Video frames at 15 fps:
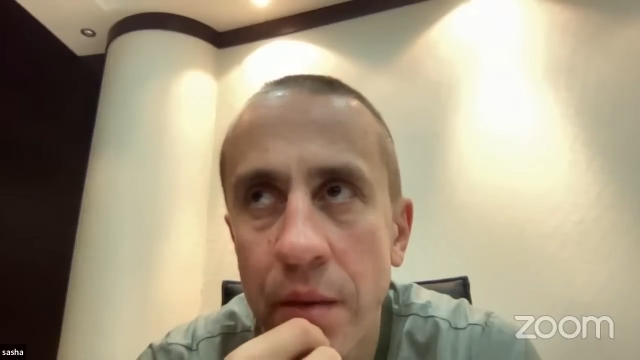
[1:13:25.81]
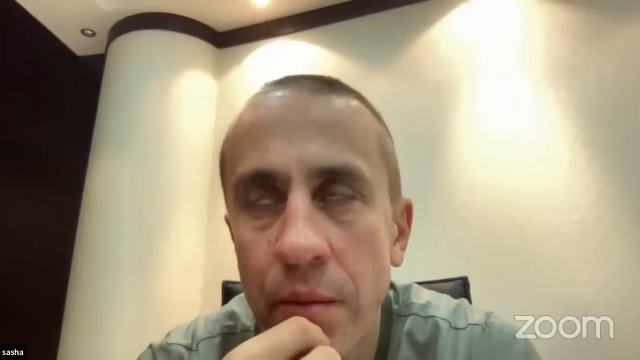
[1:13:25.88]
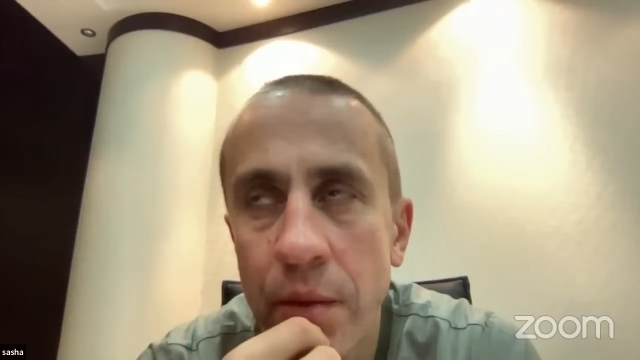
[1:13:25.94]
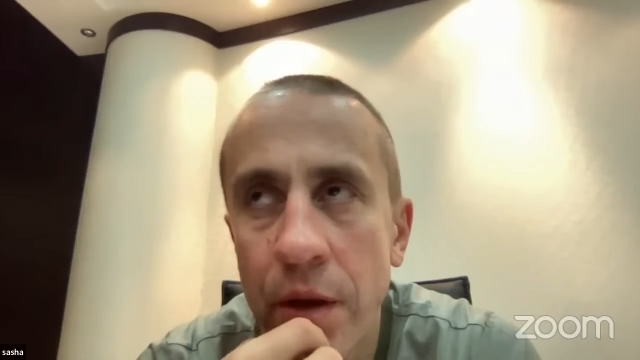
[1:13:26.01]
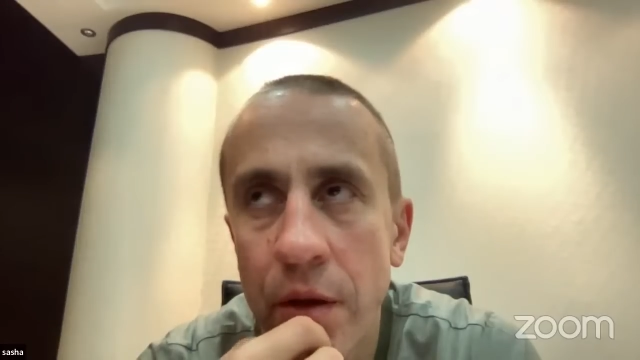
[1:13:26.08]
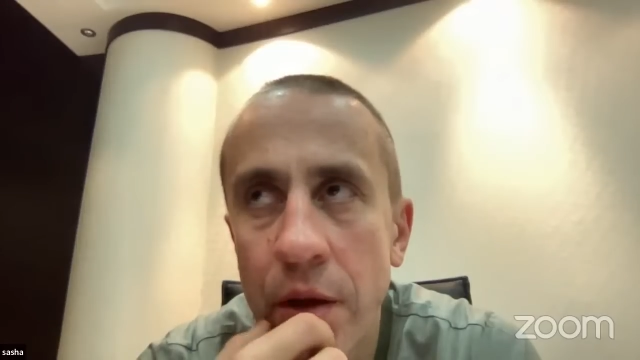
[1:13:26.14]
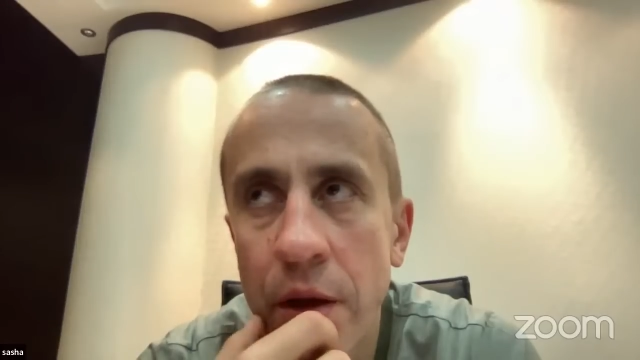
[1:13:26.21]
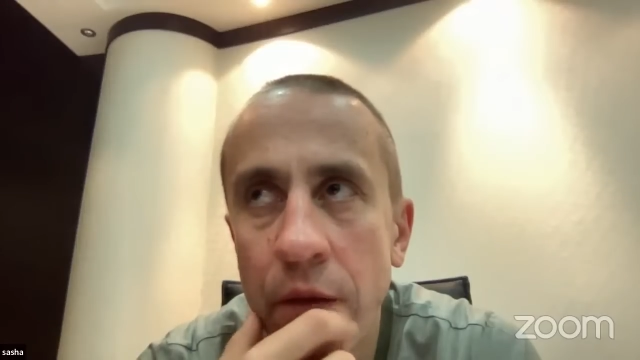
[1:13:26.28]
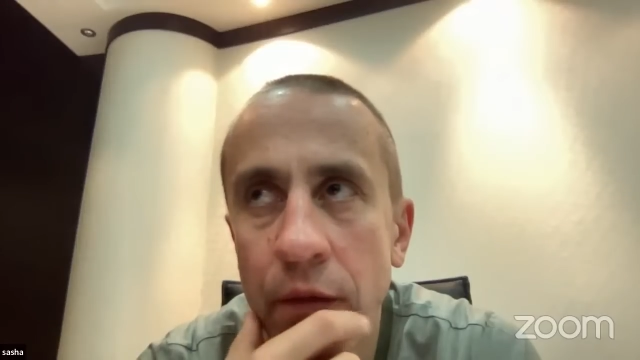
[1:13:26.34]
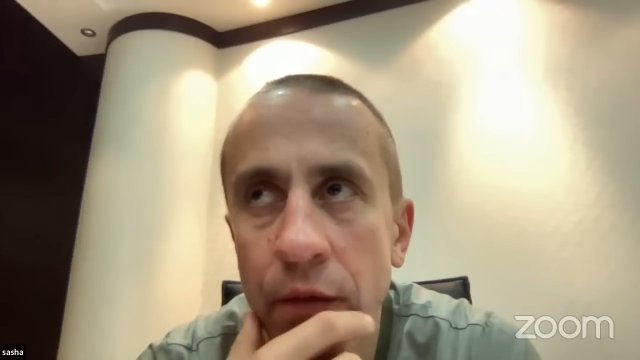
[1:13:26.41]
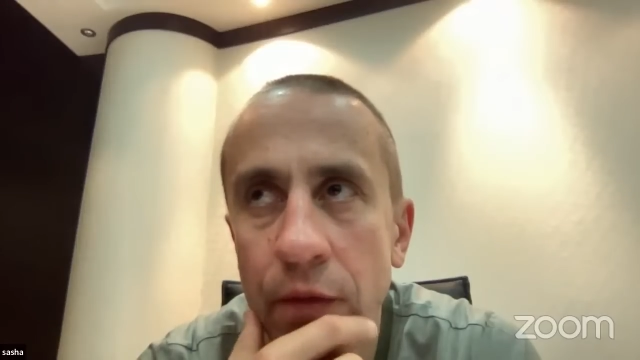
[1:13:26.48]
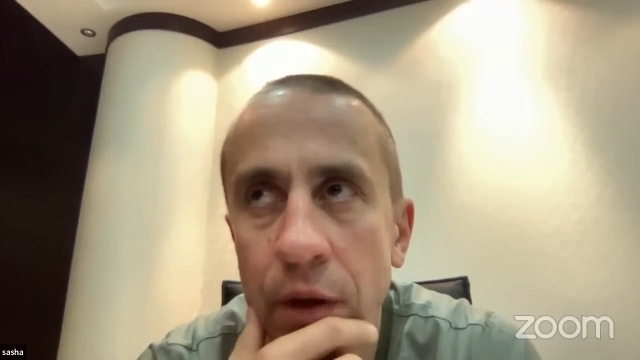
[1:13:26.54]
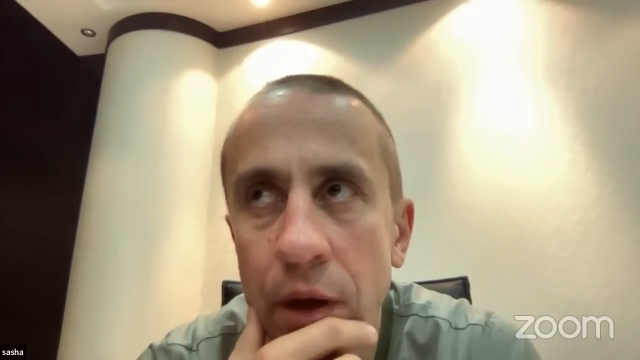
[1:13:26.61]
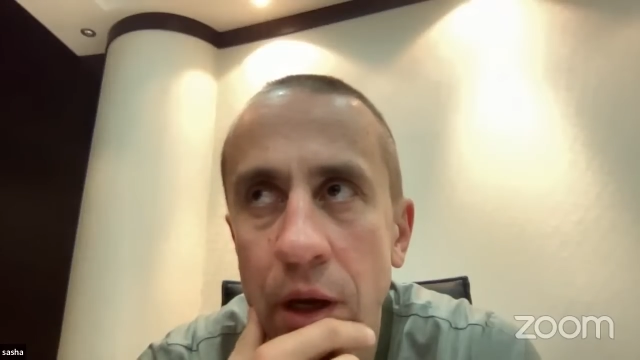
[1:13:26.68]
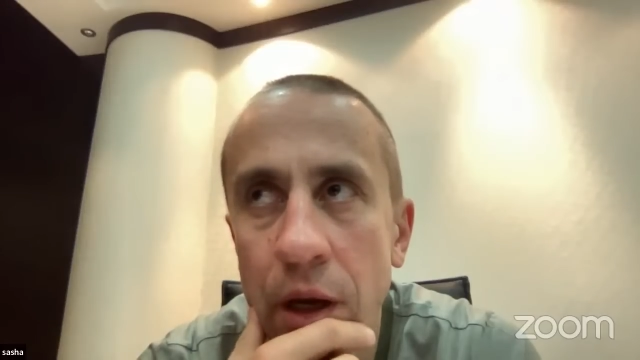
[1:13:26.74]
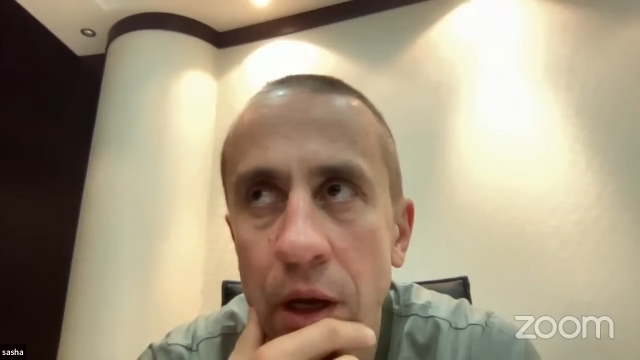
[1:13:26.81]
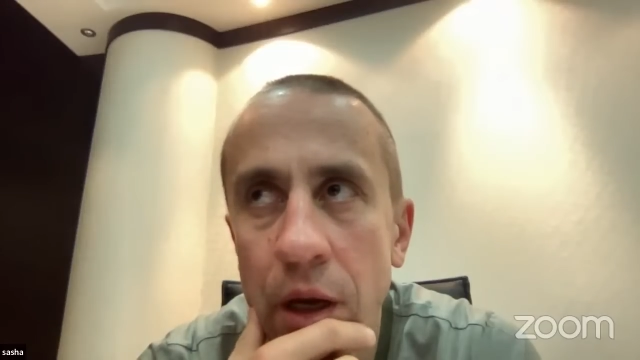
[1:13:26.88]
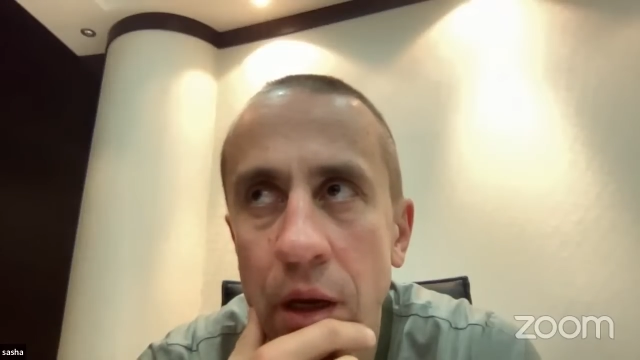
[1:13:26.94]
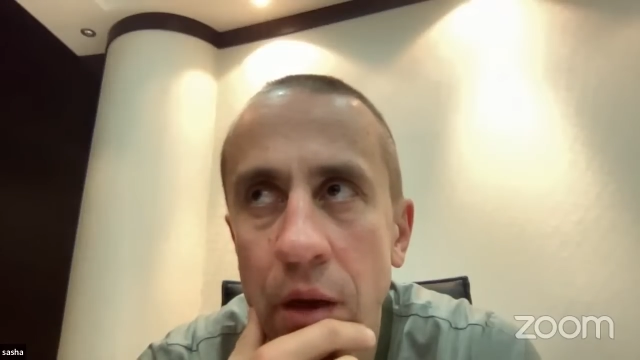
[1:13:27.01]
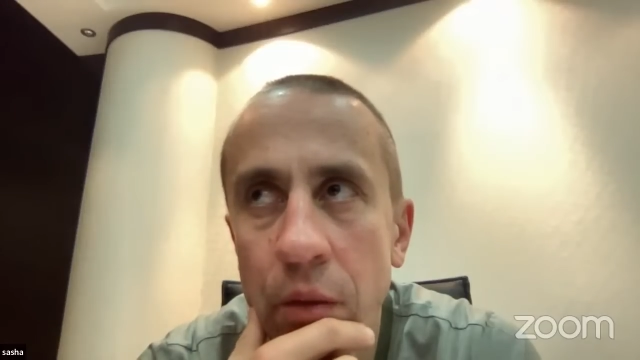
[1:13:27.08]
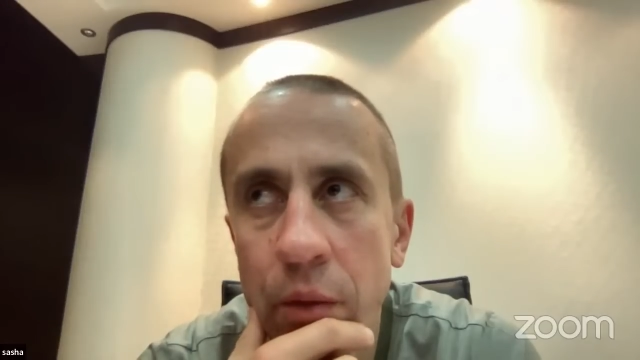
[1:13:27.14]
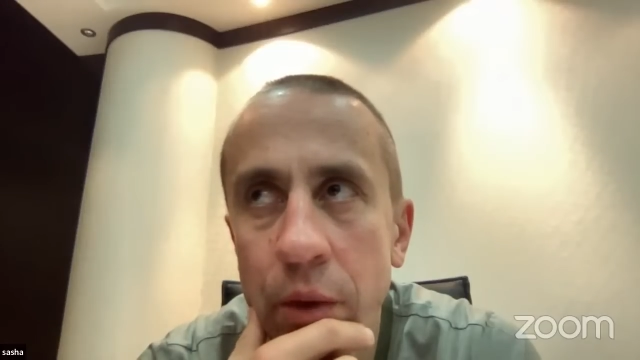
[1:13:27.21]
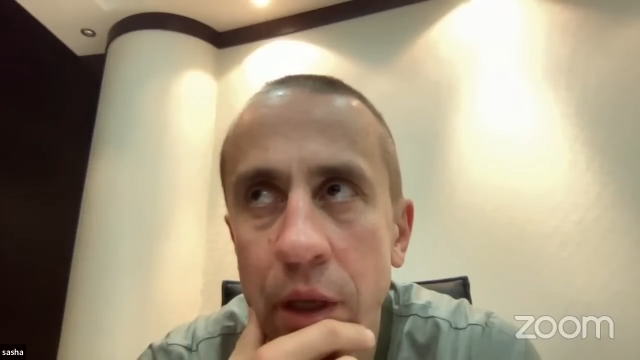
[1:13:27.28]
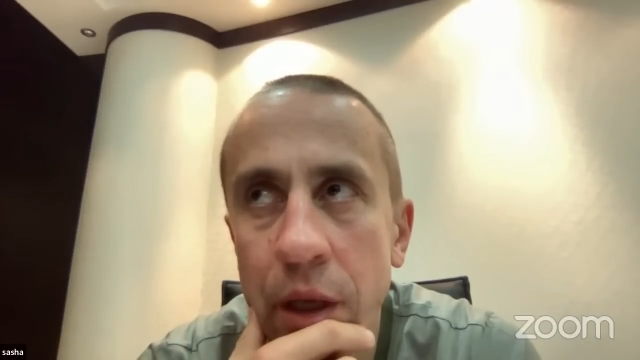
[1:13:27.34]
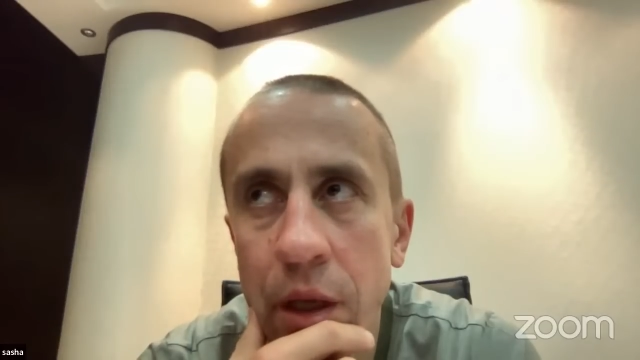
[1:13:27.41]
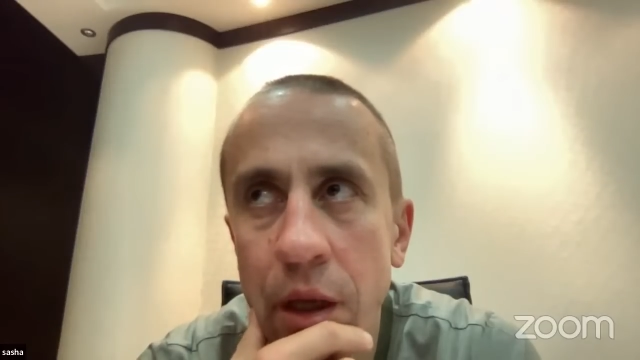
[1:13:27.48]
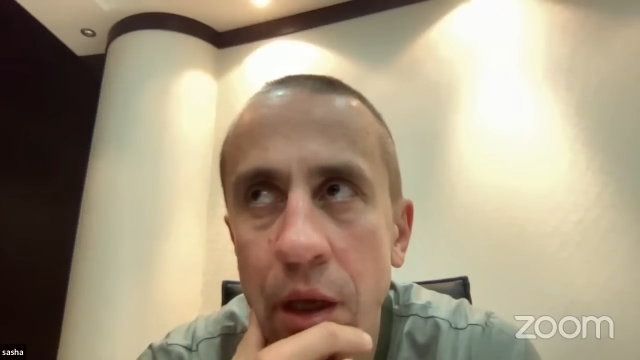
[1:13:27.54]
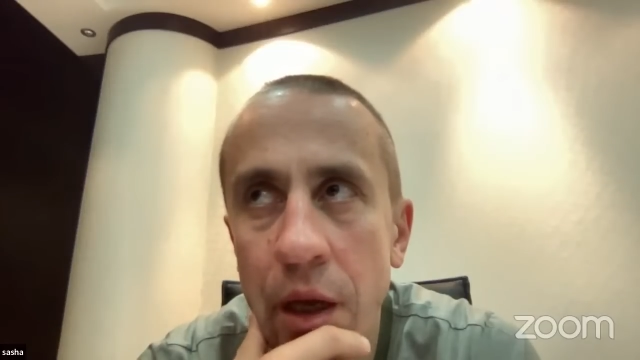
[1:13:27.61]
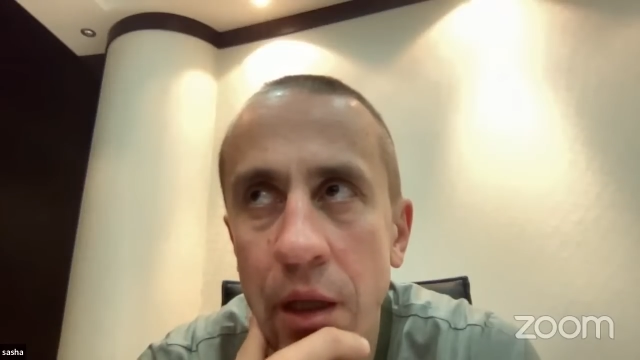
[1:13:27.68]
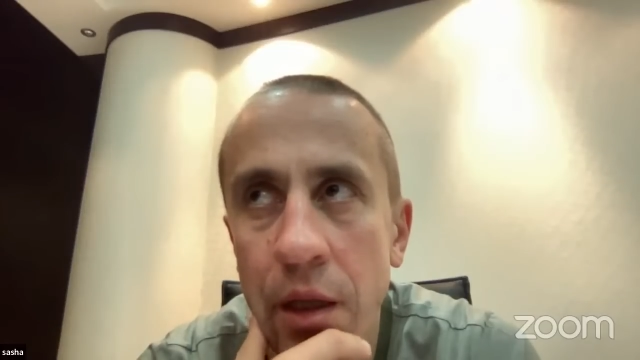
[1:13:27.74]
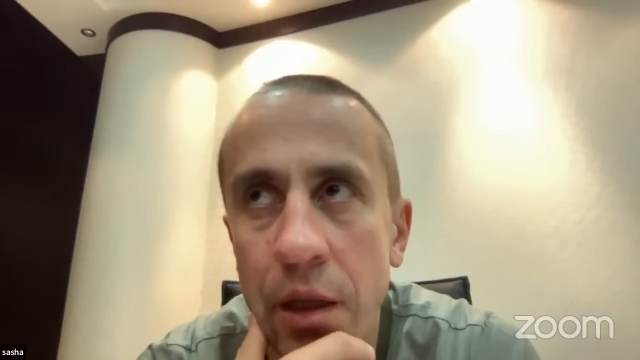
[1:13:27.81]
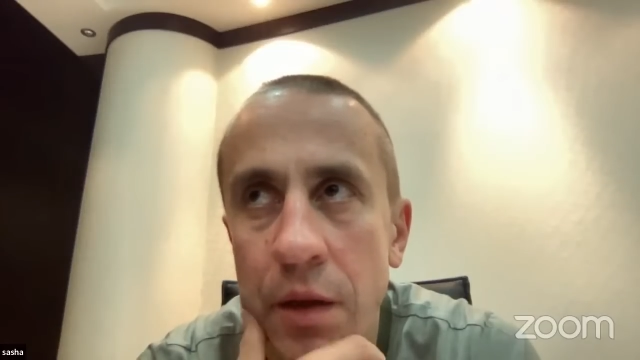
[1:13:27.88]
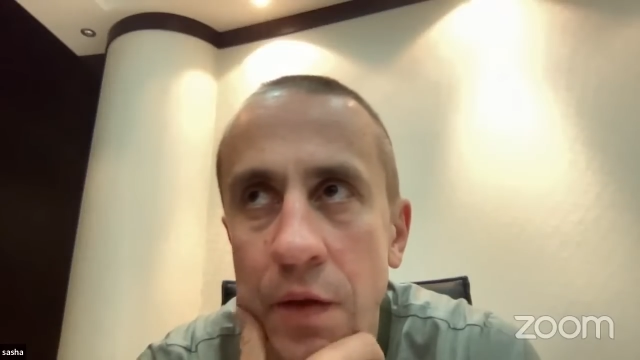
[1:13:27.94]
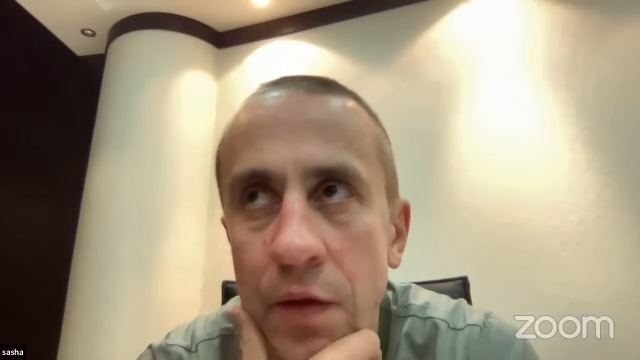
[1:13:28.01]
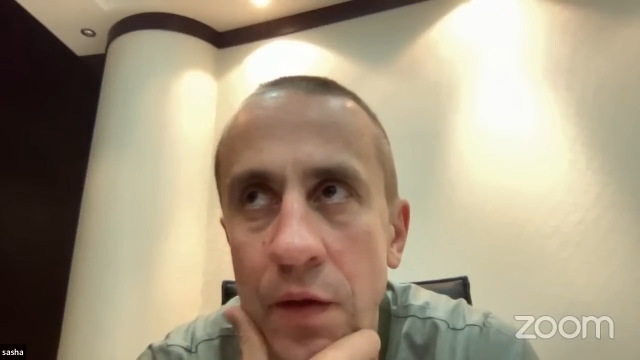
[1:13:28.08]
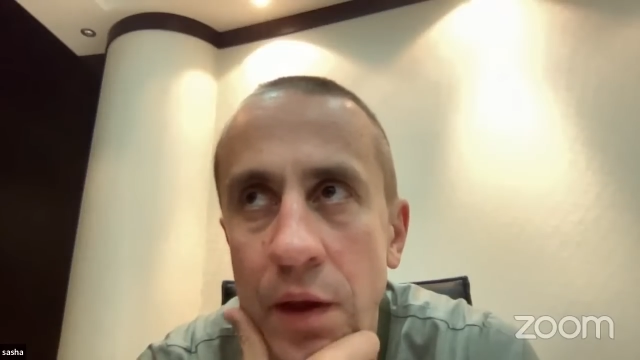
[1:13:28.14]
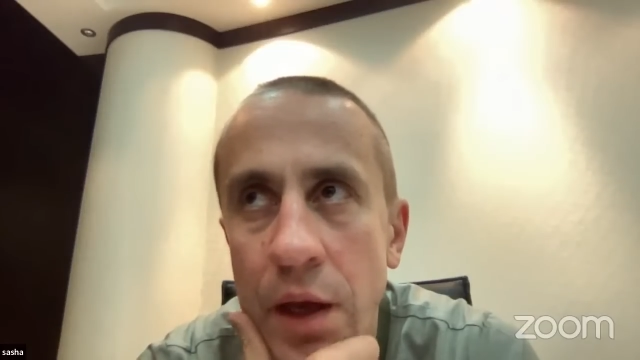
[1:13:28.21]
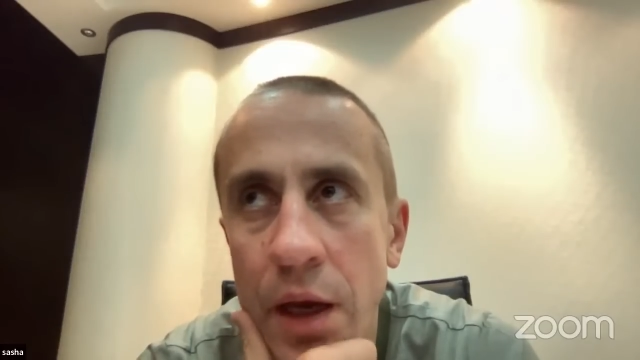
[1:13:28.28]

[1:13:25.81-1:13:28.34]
You know, if we hadn't